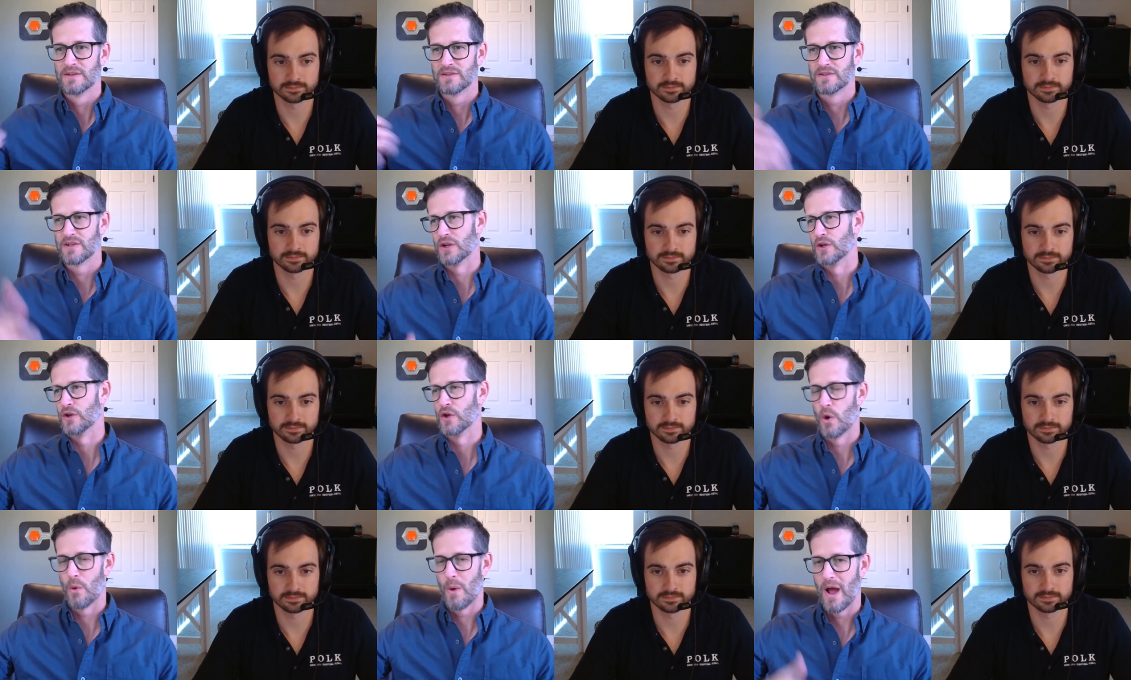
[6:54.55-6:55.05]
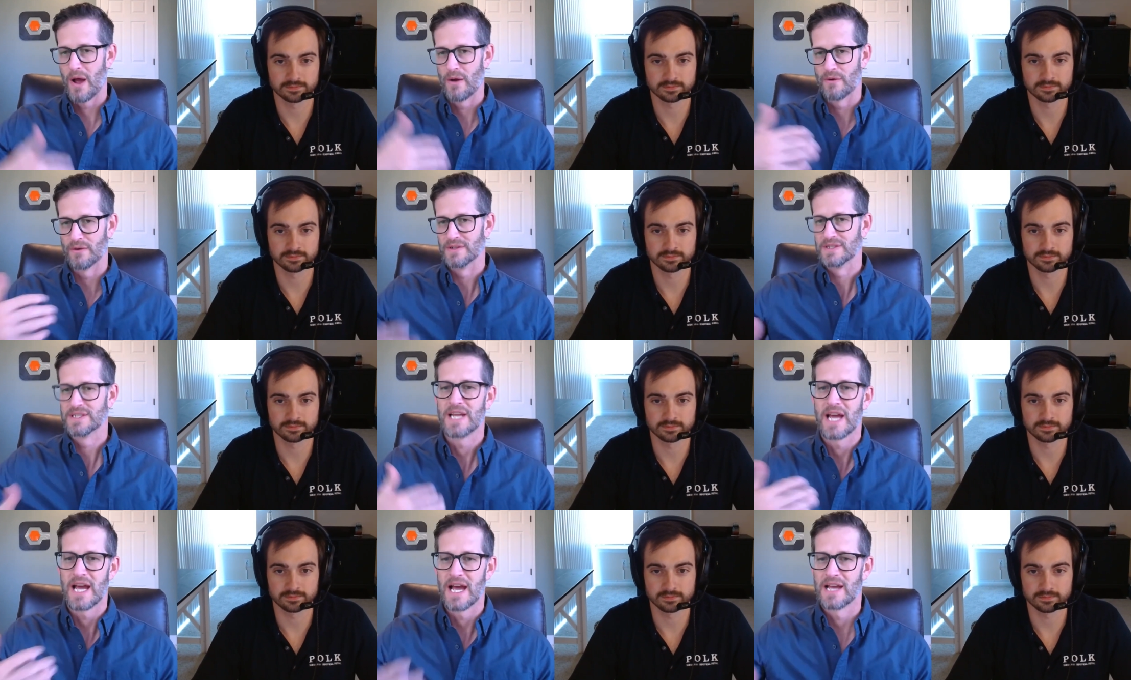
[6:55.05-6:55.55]
Speaker 1: to go out
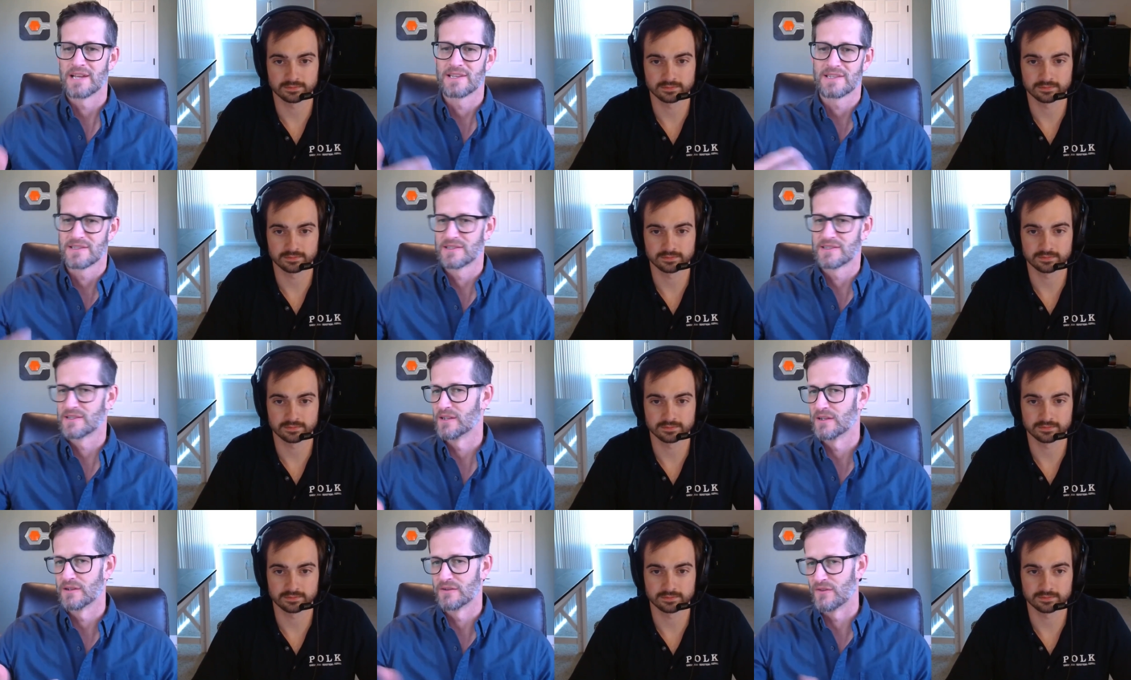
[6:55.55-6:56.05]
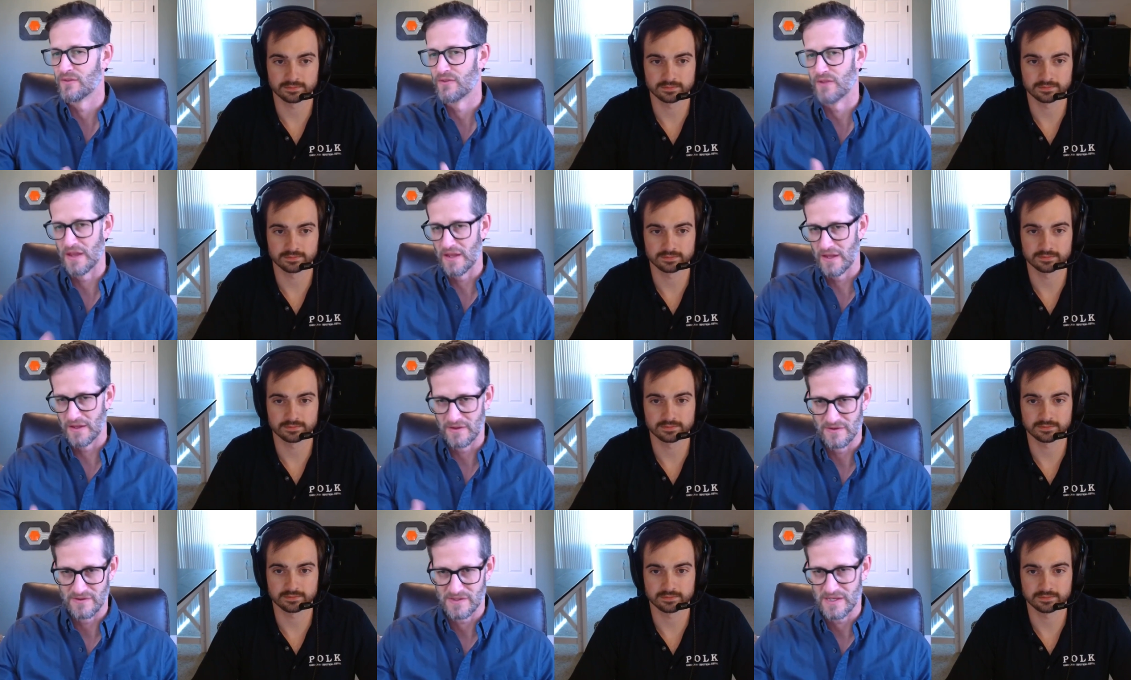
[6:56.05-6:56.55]
and test
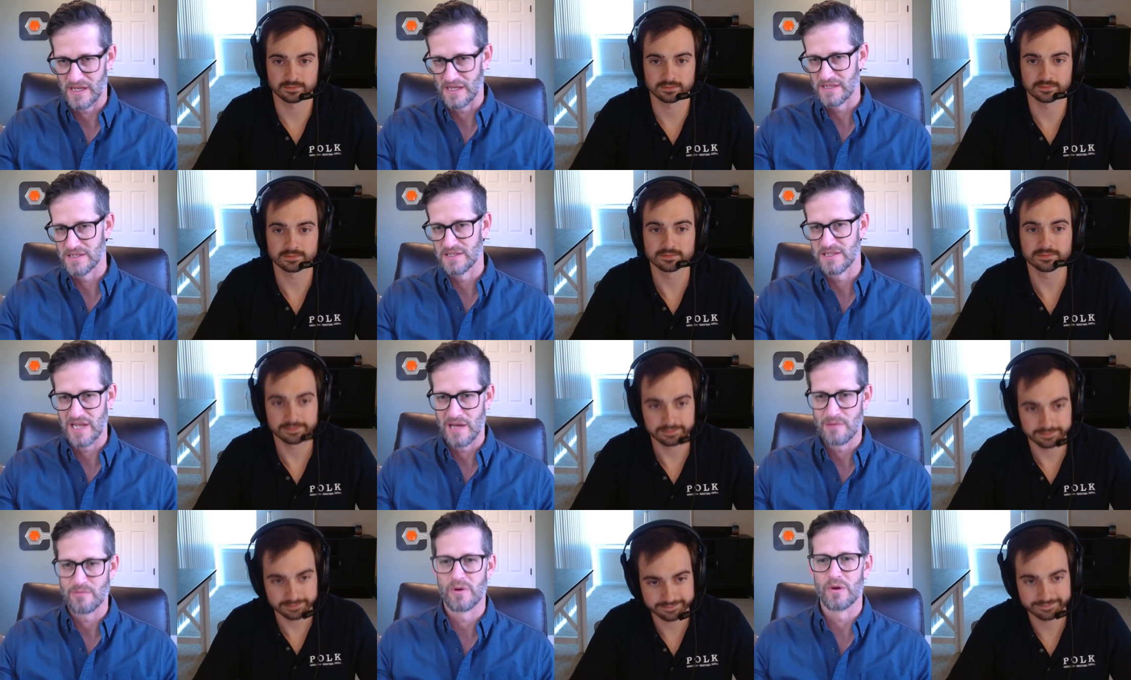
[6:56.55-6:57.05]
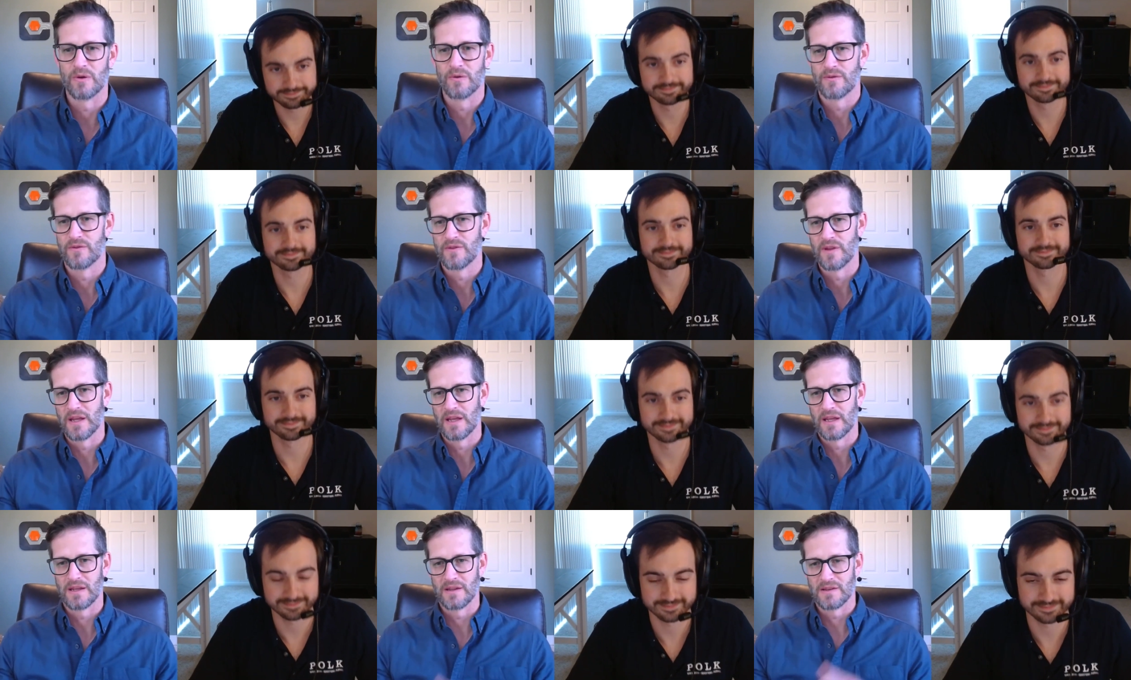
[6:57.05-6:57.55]
things and demo
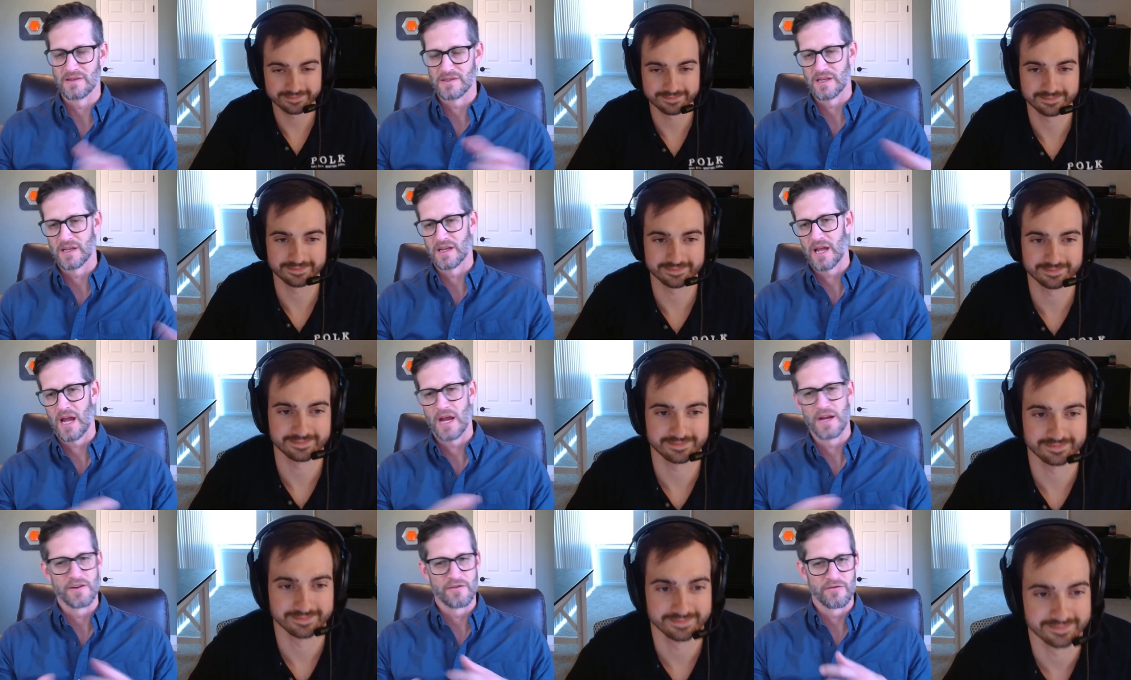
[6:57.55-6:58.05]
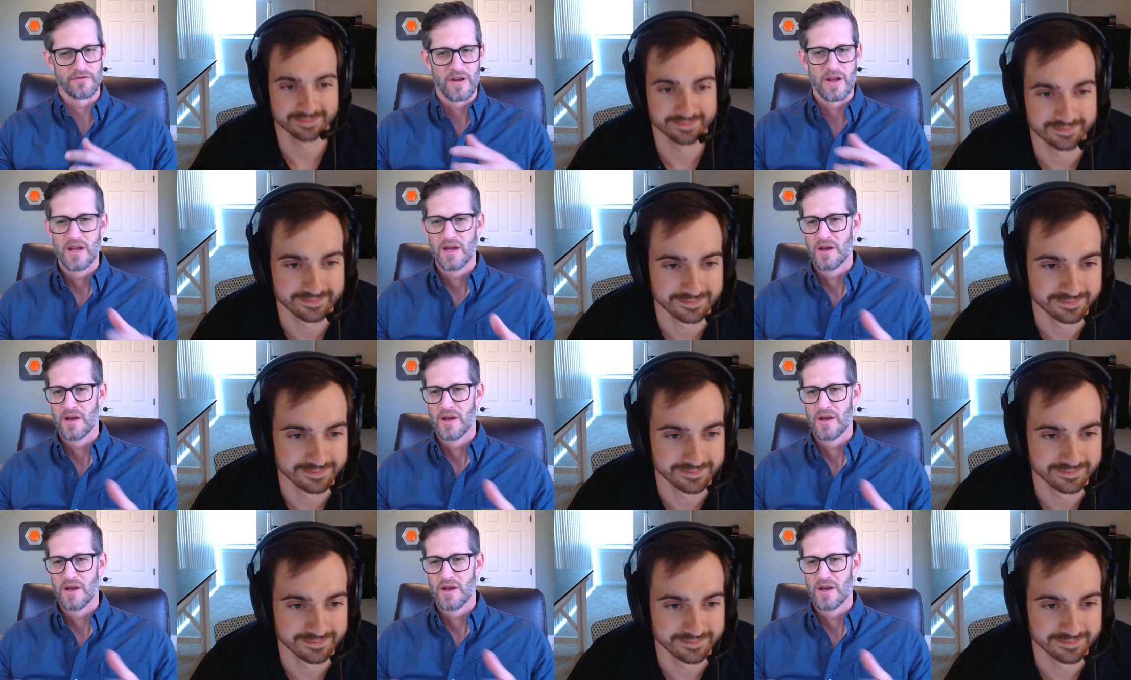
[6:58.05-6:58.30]
things and kind of